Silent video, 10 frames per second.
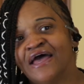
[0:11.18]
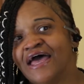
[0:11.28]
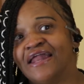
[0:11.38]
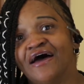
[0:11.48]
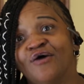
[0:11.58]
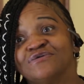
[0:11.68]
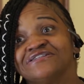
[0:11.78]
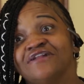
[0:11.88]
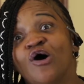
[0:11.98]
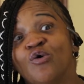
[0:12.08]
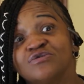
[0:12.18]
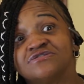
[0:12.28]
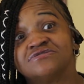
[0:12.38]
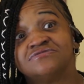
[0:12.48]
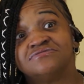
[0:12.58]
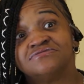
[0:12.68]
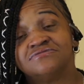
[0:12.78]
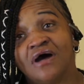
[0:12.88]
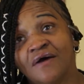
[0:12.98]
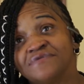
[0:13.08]
and I was lost.
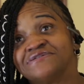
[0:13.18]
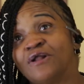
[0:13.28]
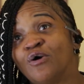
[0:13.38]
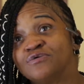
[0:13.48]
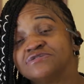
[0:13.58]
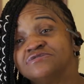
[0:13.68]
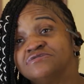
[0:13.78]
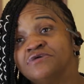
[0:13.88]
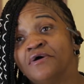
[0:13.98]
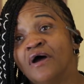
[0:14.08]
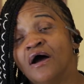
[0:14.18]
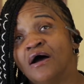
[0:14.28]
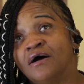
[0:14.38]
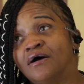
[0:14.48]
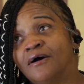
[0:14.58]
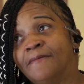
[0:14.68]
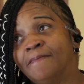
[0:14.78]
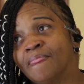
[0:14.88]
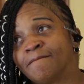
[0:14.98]
I was lost. I